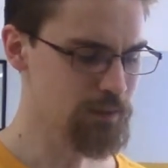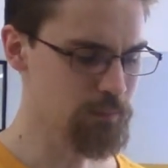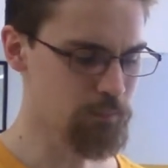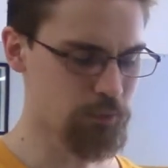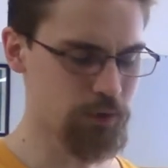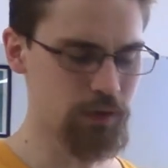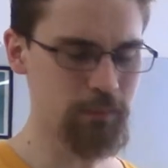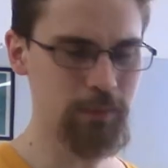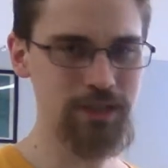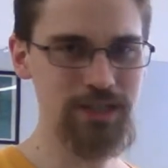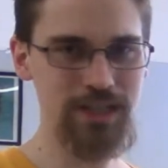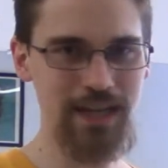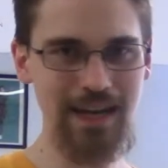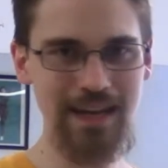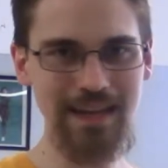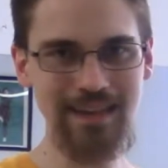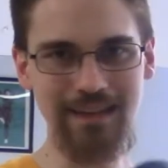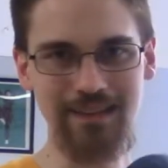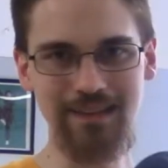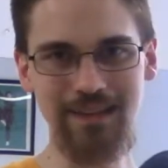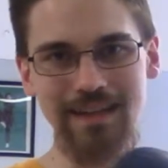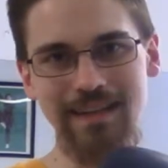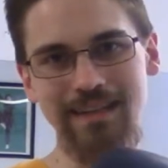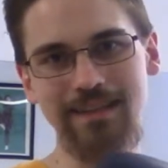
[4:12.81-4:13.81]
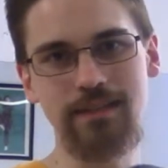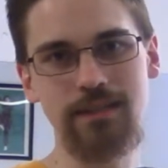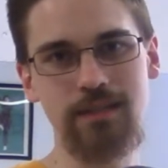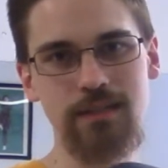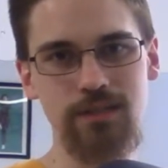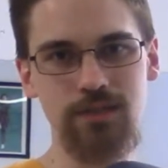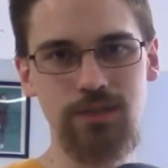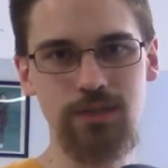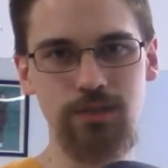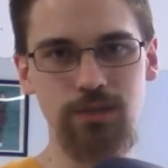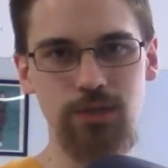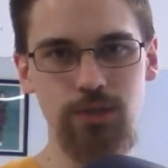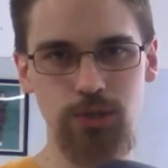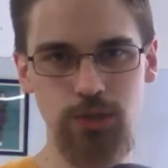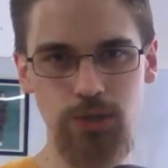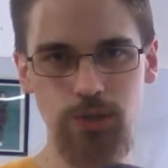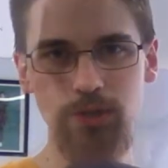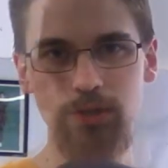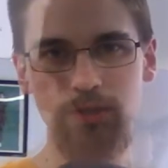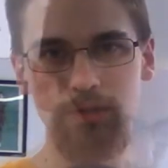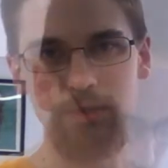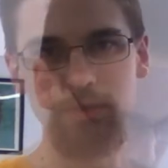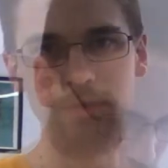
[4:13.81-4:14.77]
Pretty much anything like this should